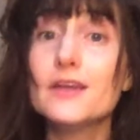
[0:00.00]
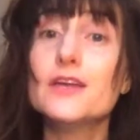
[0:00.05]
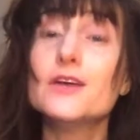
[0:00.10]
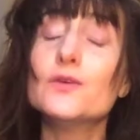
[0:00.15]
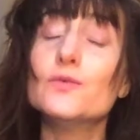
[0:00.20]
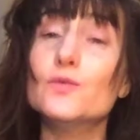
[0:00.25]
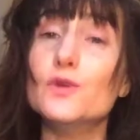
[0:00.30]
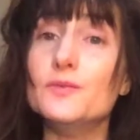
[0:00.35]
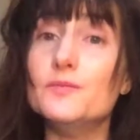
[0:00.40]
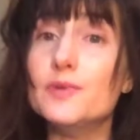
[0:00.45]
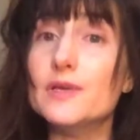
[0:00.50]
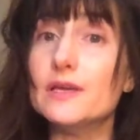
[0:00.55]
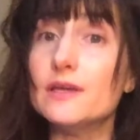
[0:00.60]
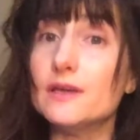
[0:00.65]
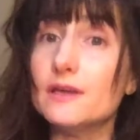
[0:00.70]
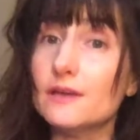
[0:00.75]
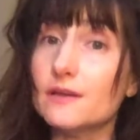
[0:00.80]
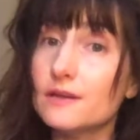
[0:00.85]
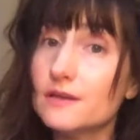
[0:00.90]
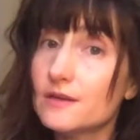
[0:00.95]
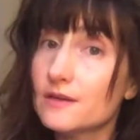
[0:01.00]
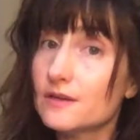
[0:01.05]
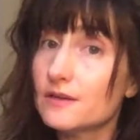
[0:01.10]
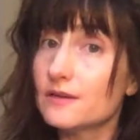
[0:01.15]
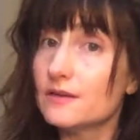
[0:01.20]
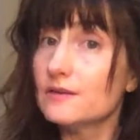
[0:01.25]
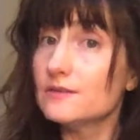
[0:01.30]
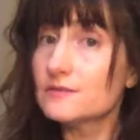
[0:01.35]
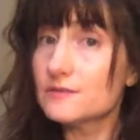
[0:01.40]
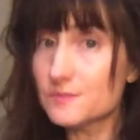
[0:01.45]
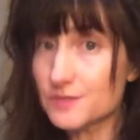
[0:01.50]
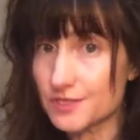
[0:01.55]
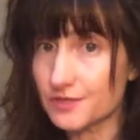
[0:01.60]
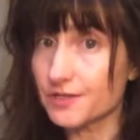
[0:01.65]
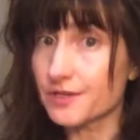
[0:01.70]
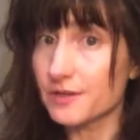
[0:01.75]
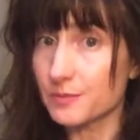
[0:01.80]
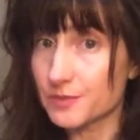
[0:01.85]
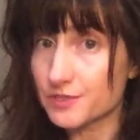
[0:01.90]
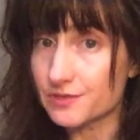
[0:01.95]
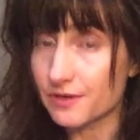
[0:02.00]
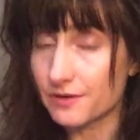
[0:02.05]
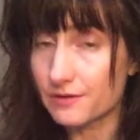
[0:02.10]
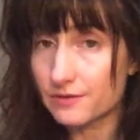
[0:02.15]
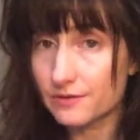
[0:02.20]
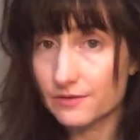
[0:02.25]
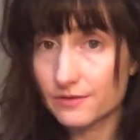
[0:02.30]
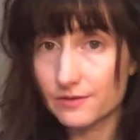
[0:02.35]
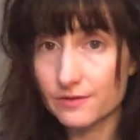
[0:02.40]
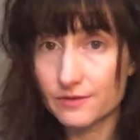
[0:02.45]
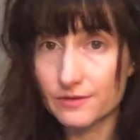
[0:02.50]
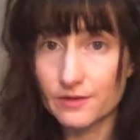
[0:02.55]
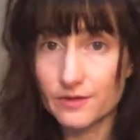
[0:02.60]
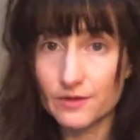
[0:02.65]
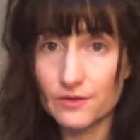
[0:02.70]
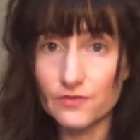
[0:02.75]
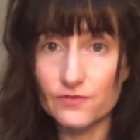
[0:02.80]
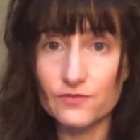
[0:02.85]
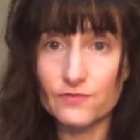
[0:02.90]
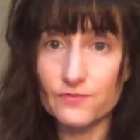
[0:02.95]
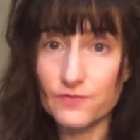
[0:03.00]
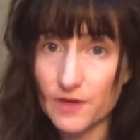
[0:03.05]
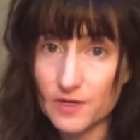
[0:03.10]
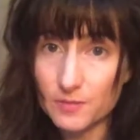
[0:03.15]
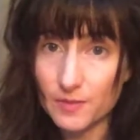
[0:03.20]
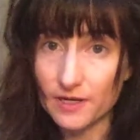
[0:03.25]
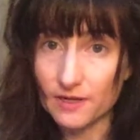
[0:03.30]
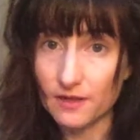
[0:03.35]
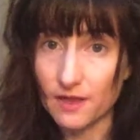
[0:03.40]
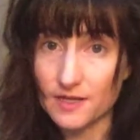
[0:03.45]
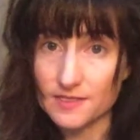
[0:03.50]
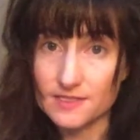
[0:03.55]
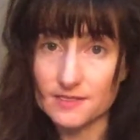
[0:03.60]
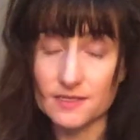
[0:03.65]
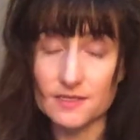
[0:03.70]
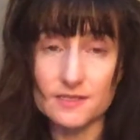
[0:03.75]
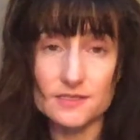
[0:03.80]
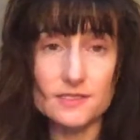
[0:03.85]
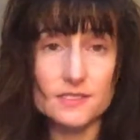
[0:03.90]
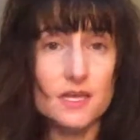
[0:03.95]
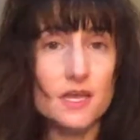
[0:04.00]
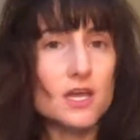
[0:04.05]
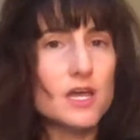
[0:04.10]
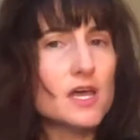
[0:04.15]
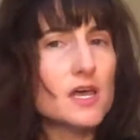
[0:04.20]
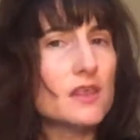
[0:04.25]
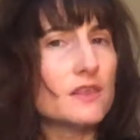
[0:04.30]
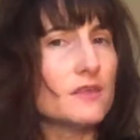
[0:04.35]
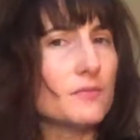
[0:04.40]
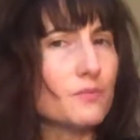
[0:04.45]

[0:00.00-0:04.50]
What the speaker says: would be some Surya Namaskar, fundamental asanas, the